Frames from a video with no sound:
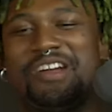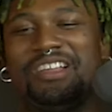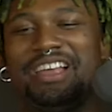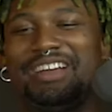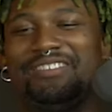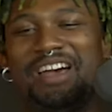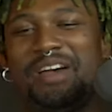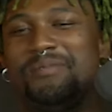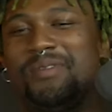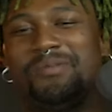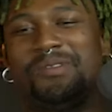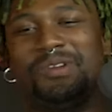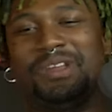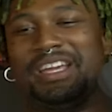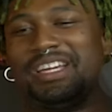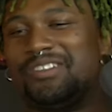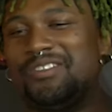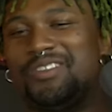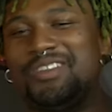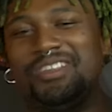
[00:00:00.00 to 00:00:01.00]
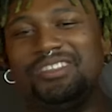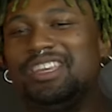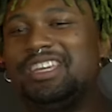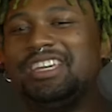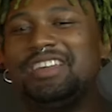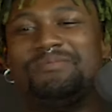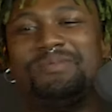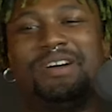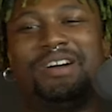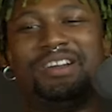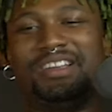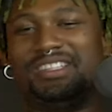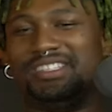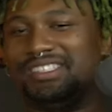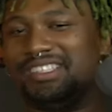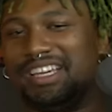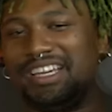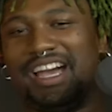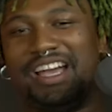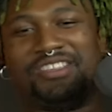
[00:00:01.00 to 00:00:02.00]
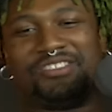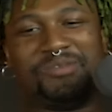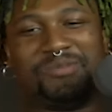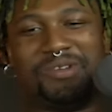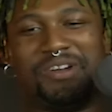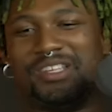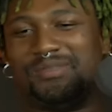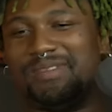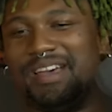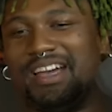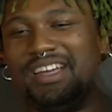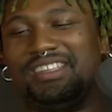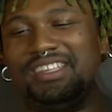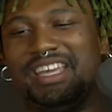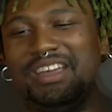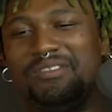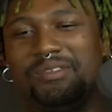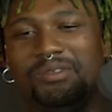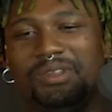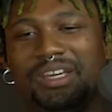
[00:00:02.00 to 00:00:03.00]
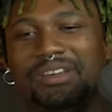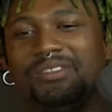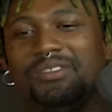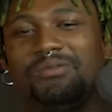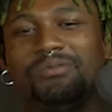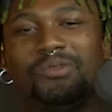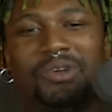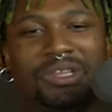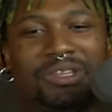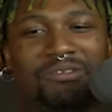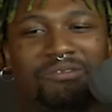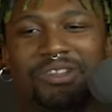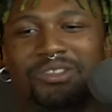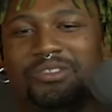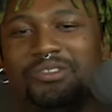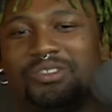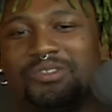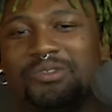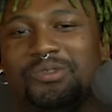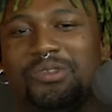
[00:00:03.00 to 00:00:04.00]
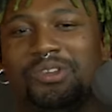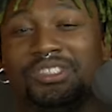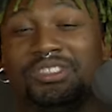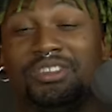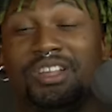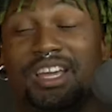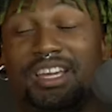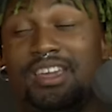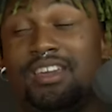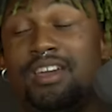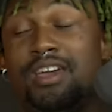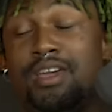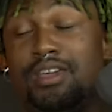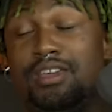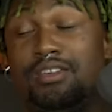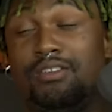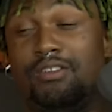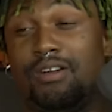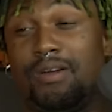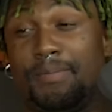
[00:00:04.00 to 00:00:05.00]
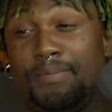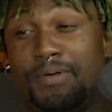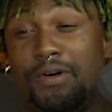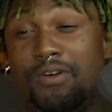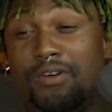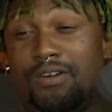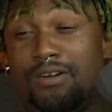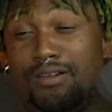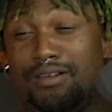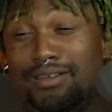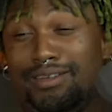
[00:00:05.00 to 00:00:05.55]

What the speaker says: Like I remember like going to Lincoln parties and like high school parties back in the day, were like the richer schools, and they're like, "You're poor,"